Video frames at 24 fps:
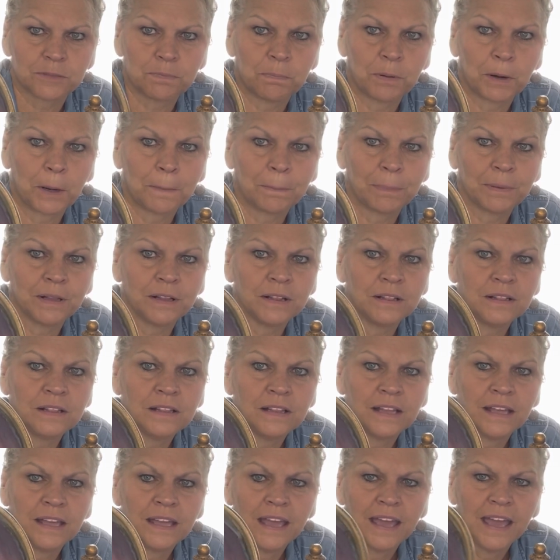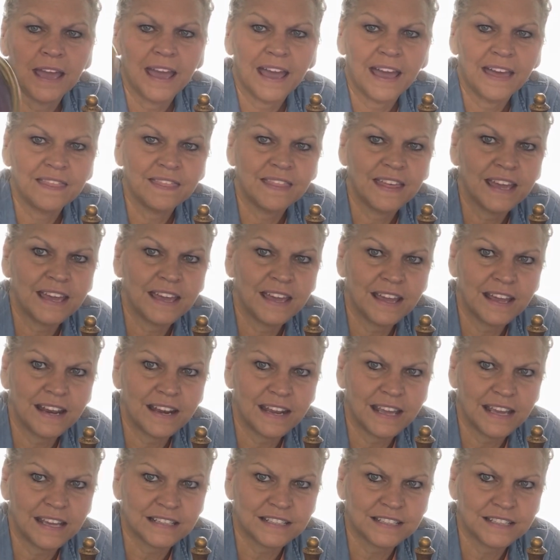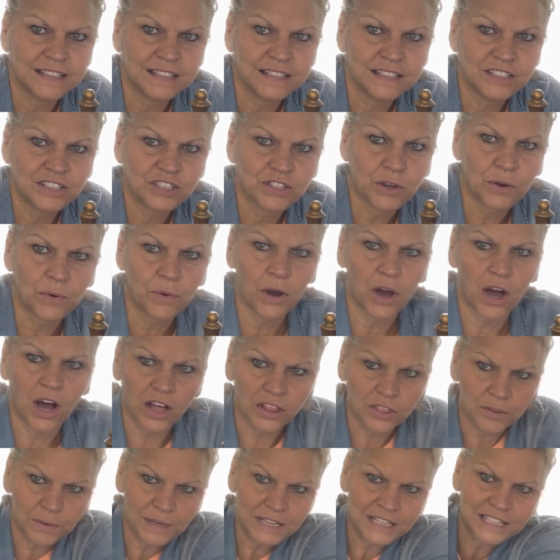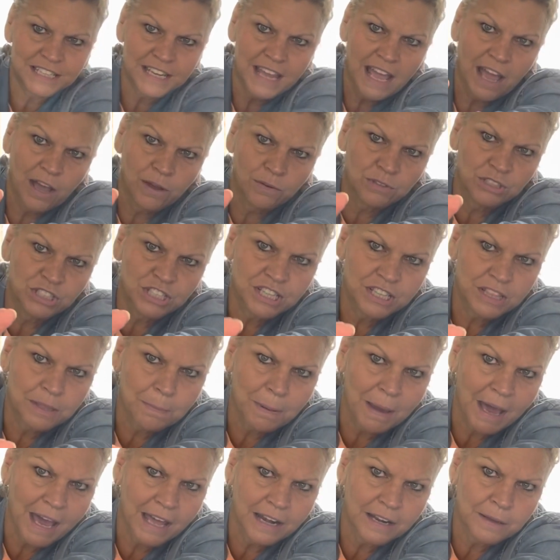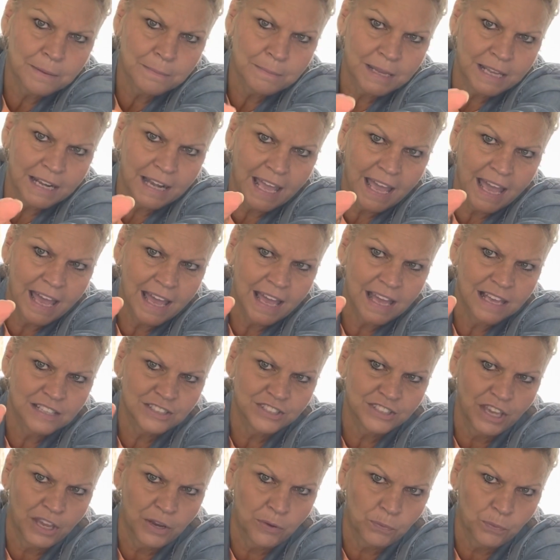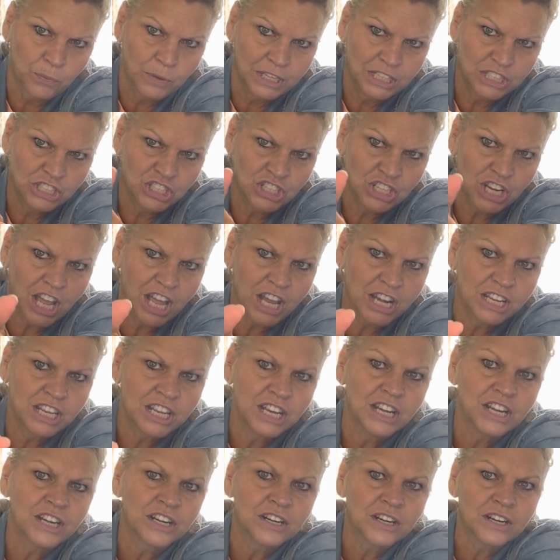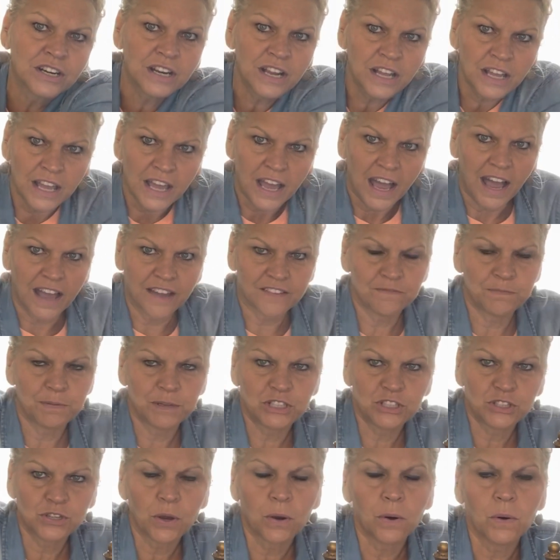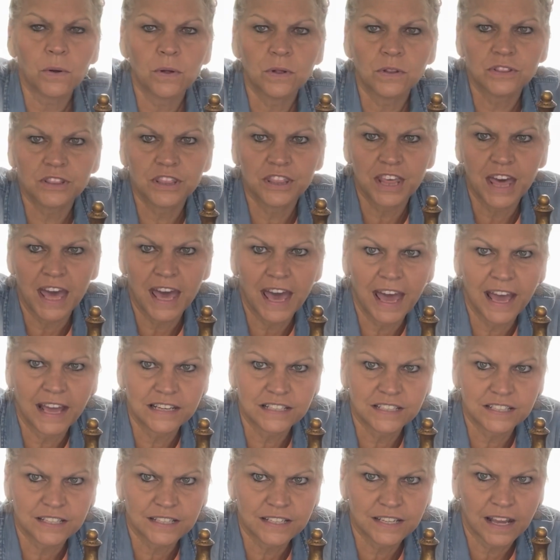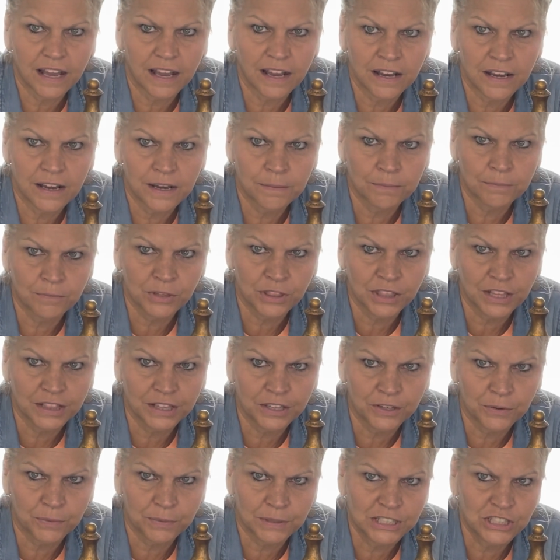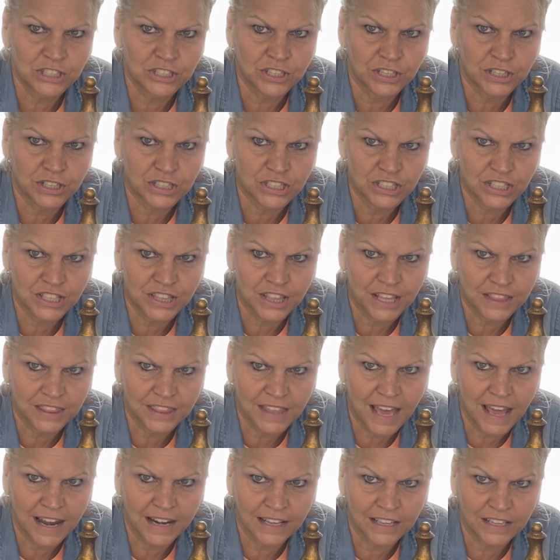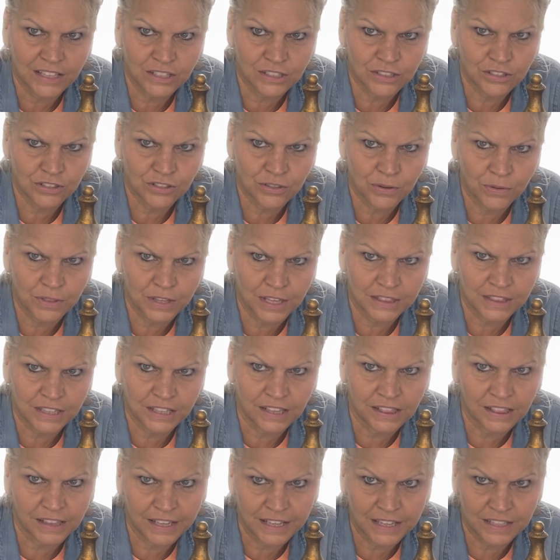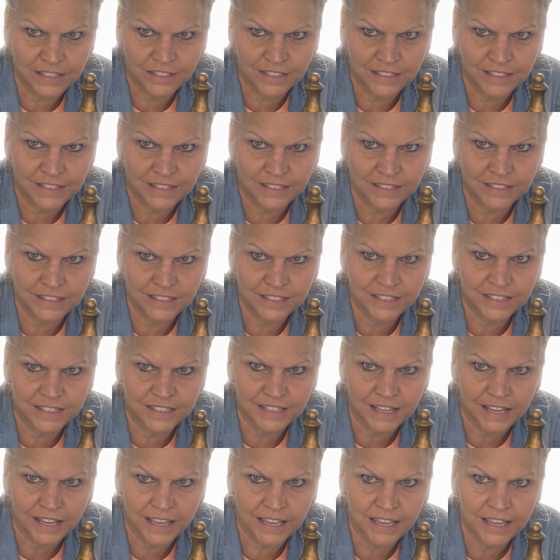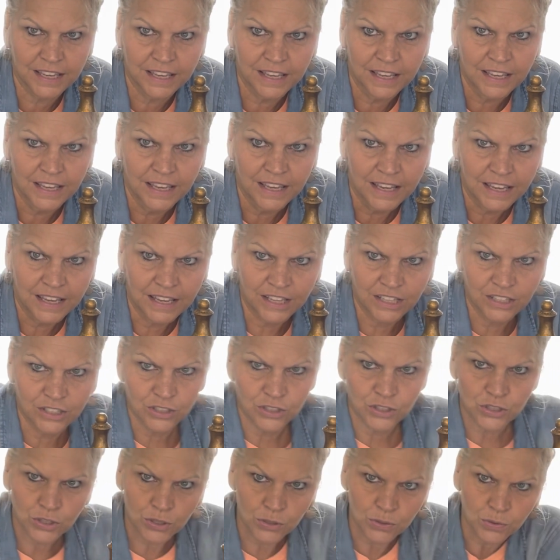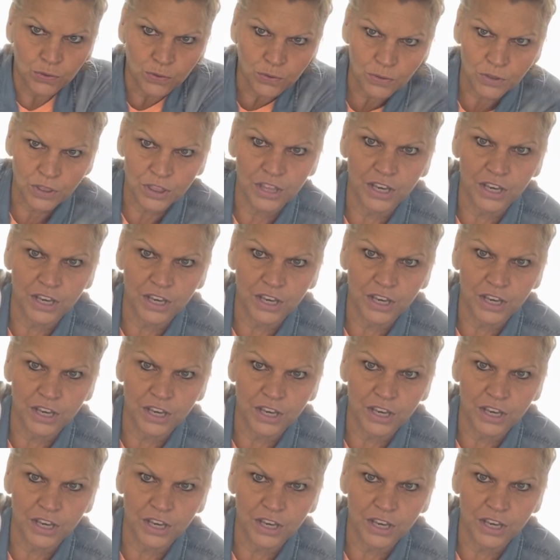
purple. And then it didn't go all the way down to the bottom. It has a ridge on here. I've been told that with a little research that is so that the glaze didn't stick into